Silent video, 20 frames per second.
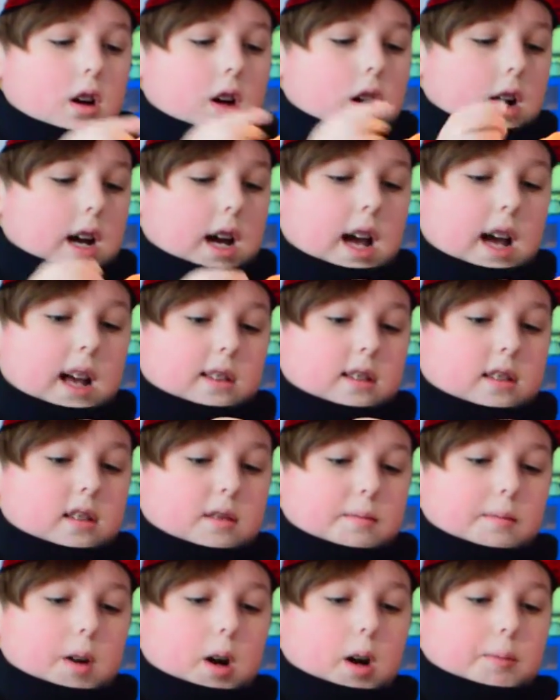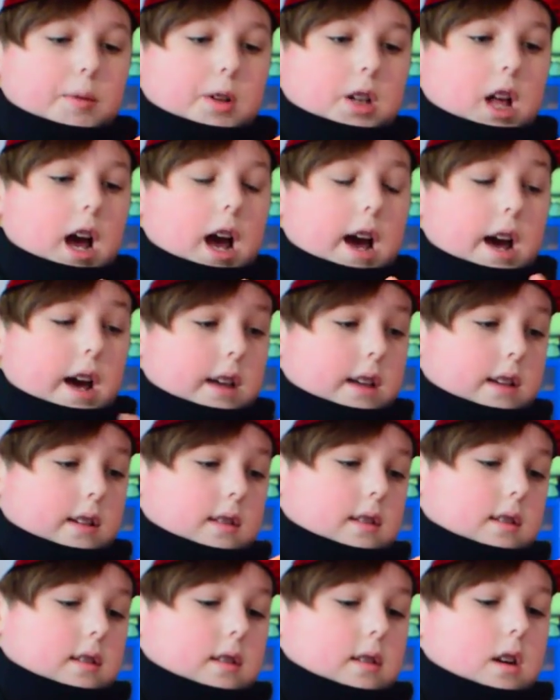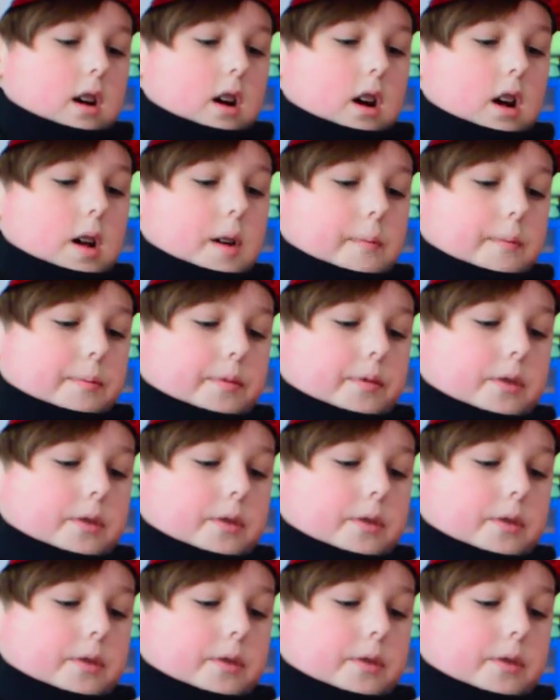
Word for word: Uh, it has some marble eyes. Um,